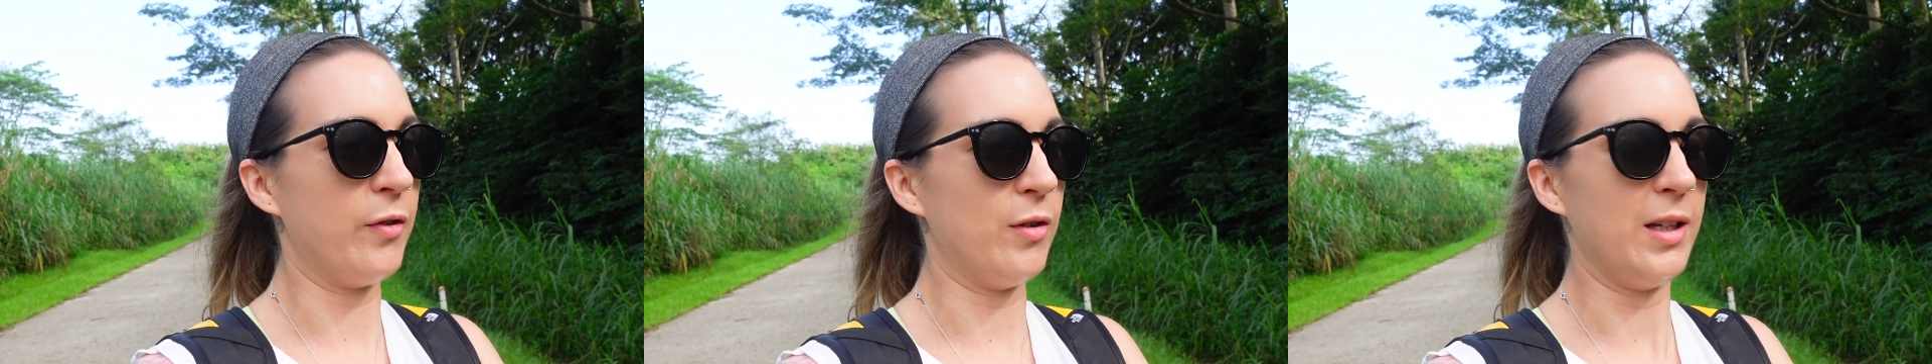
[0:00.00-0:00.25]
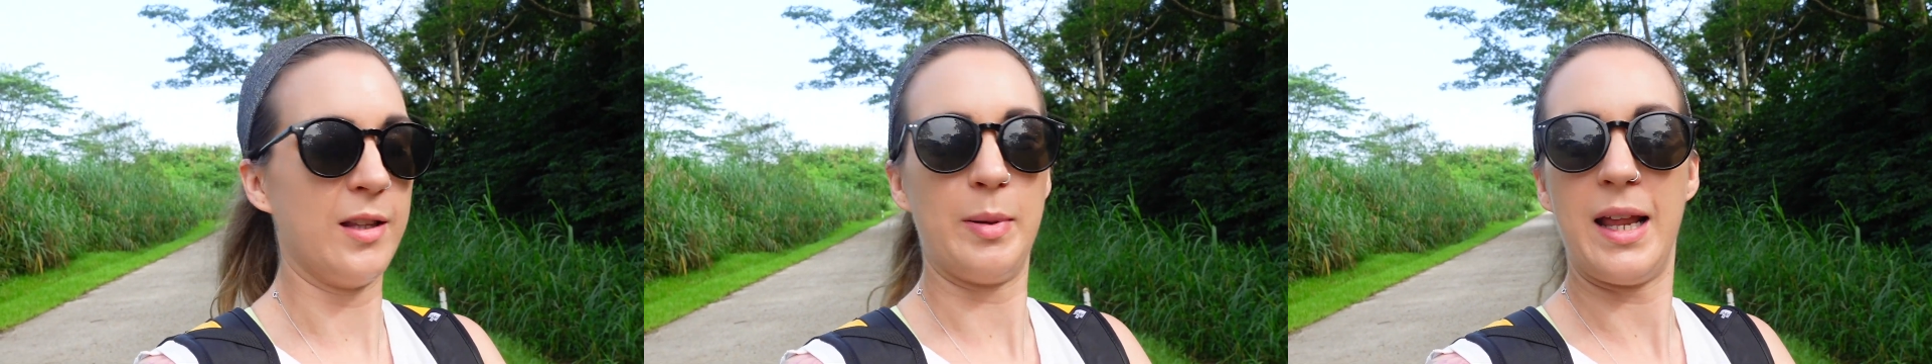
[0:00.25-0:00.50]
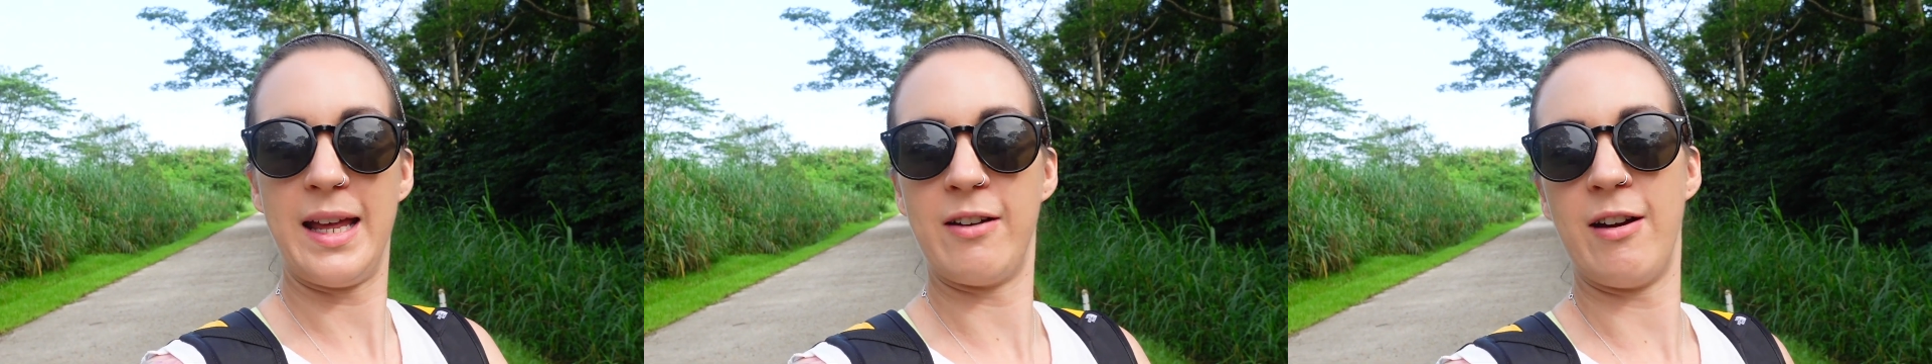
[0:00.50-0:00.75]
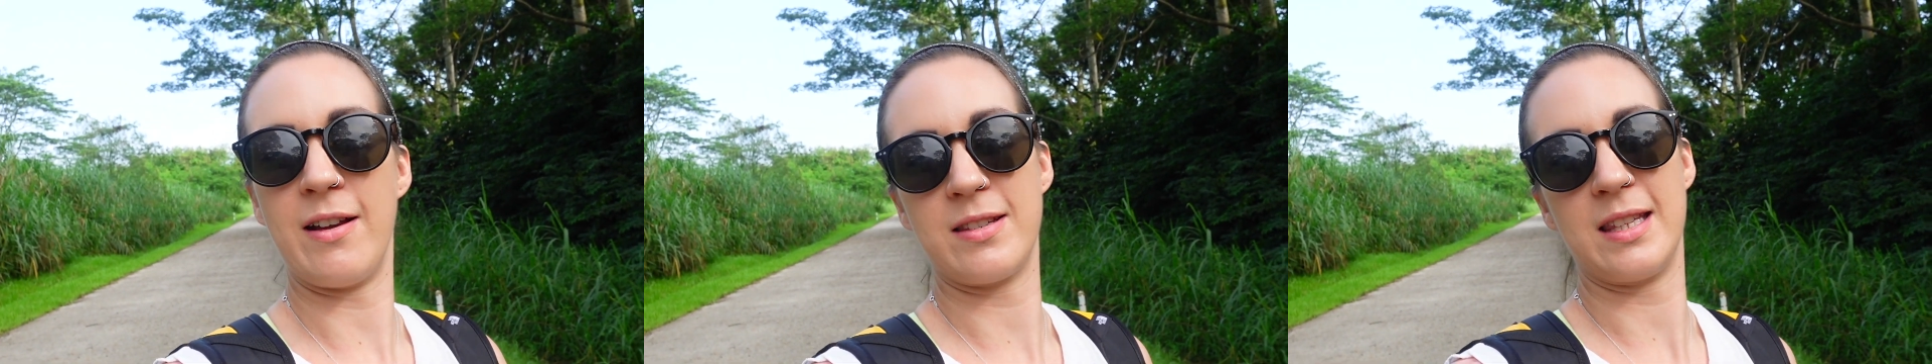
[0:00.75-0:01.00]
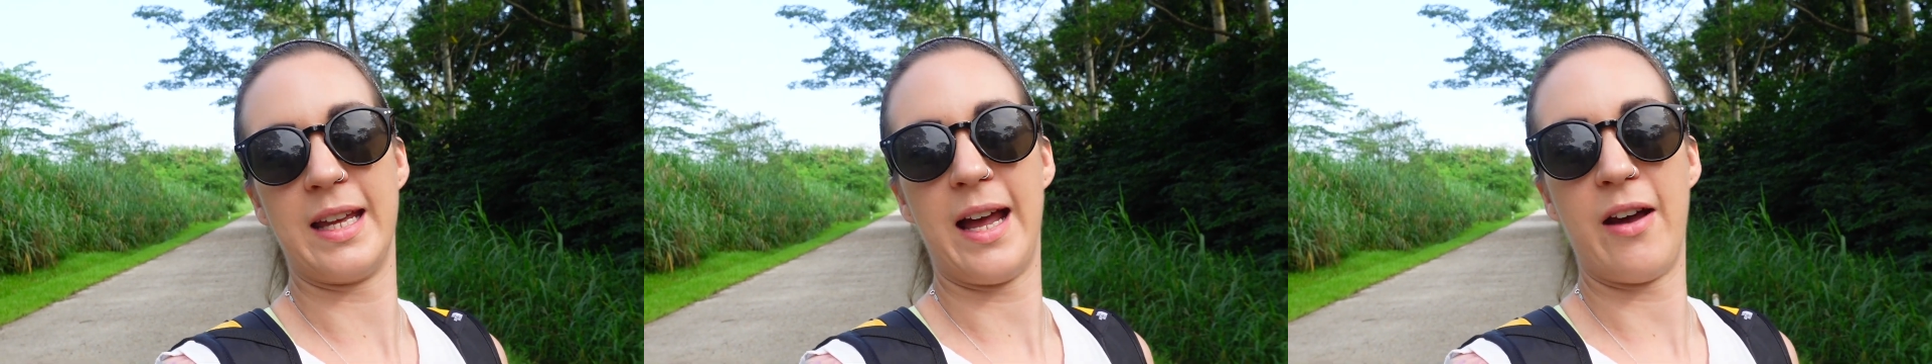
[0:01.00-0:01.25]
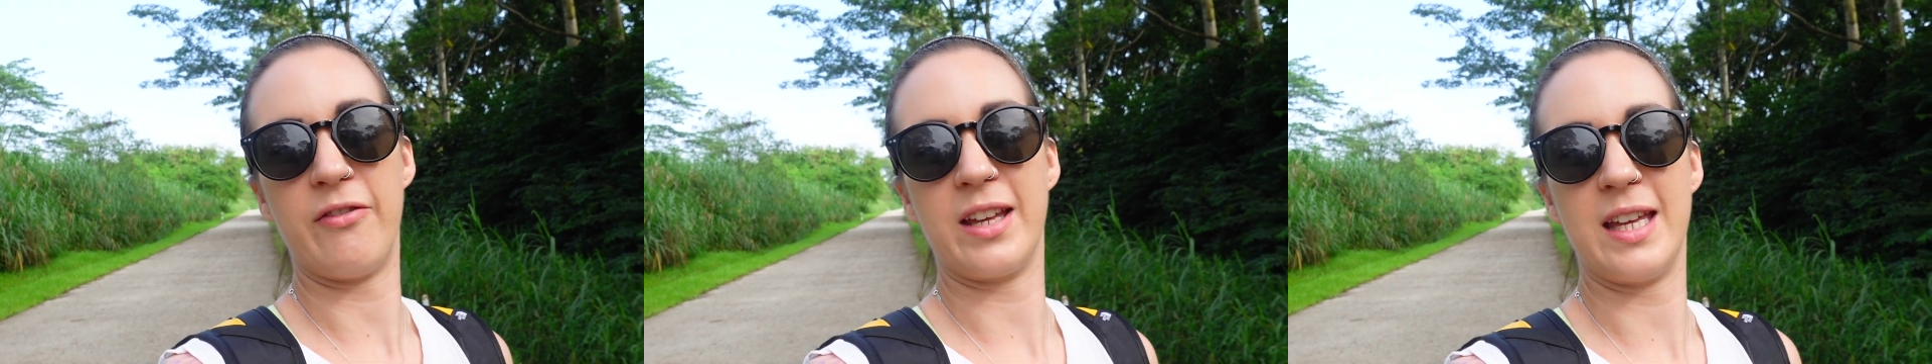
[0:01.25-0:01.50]
all of the playgrounds that they
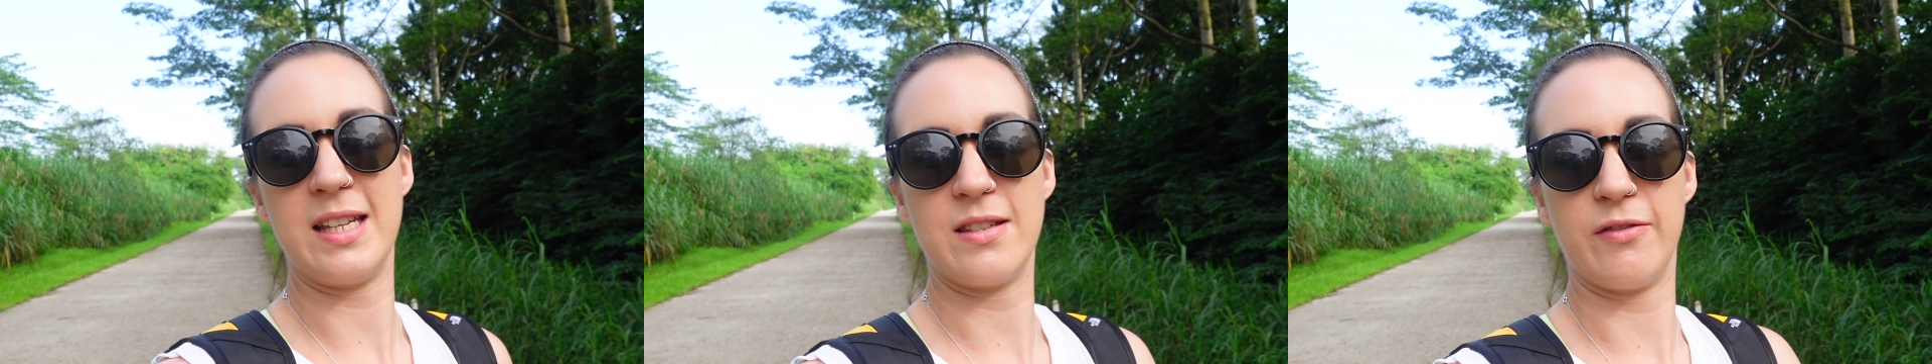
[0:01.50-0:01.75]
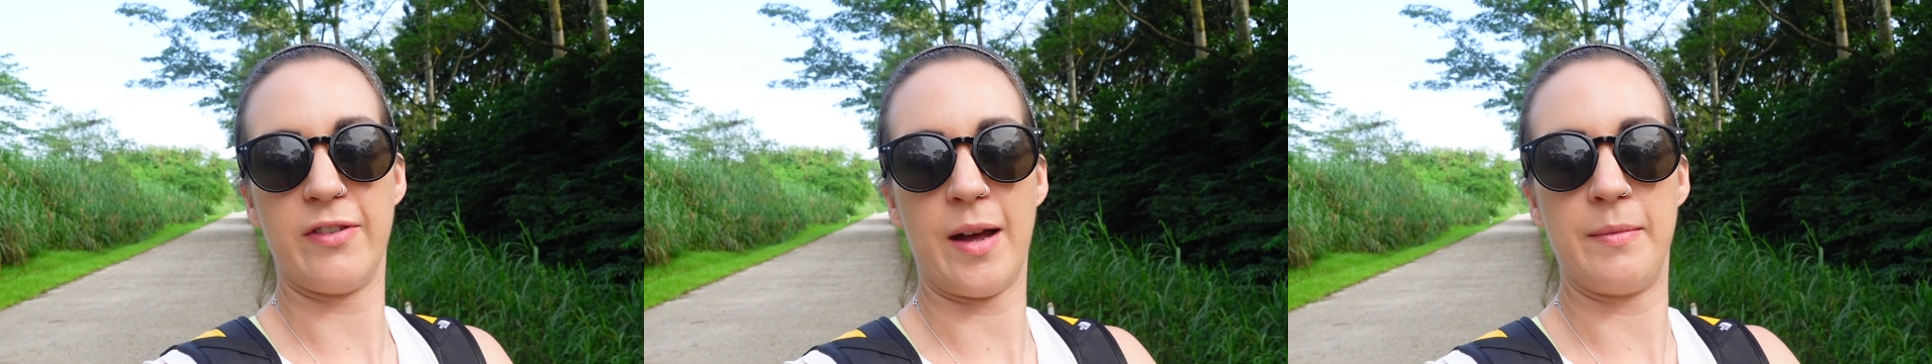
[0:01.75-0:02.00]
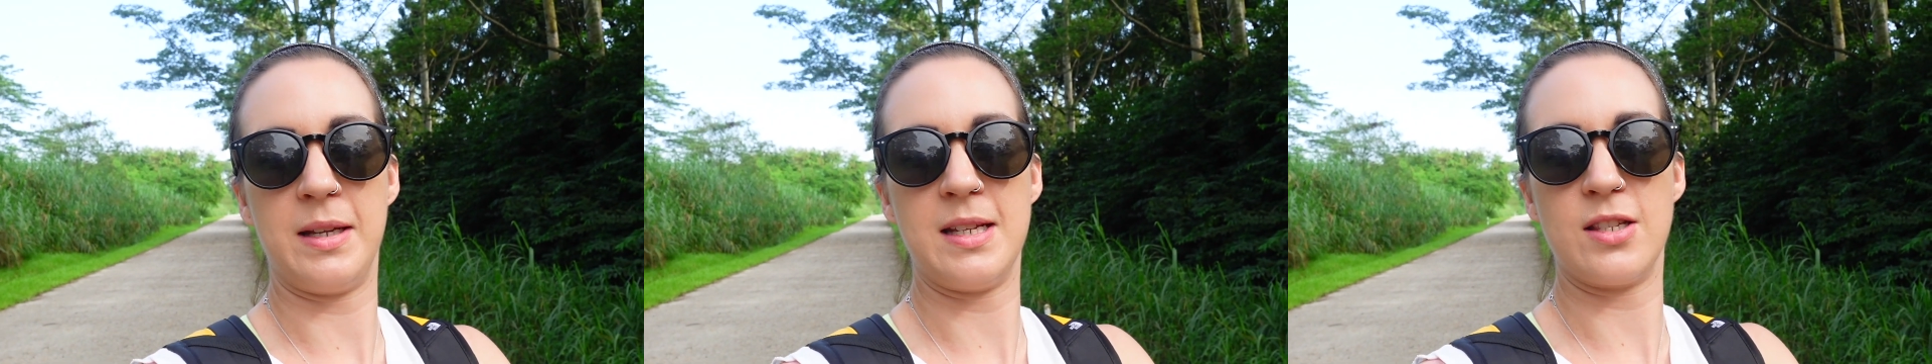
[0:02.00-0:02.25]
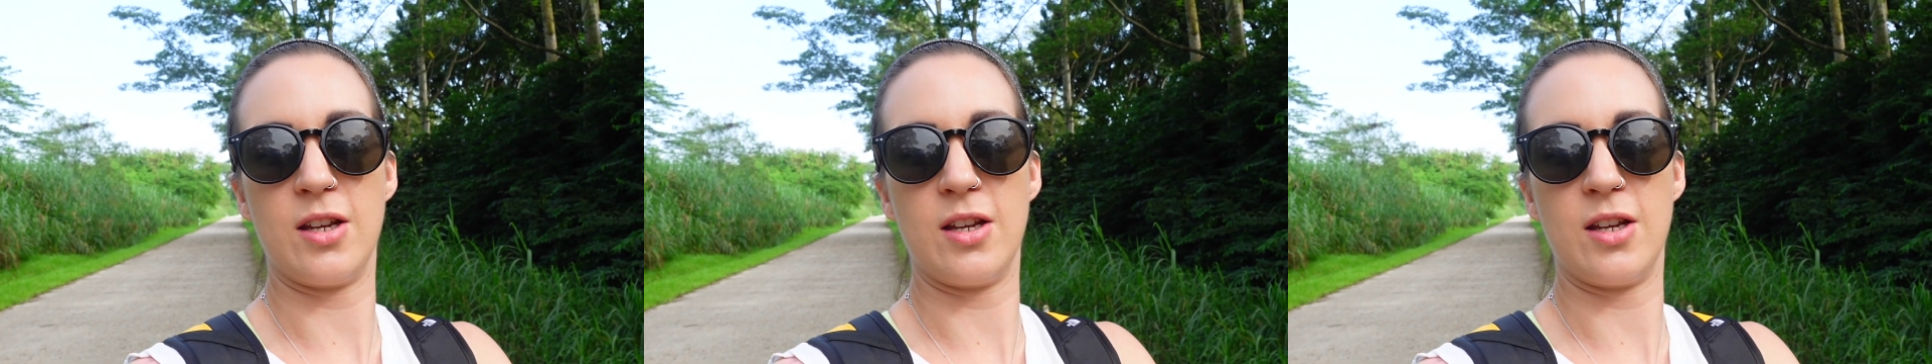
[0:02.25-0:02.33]
have for kids and families,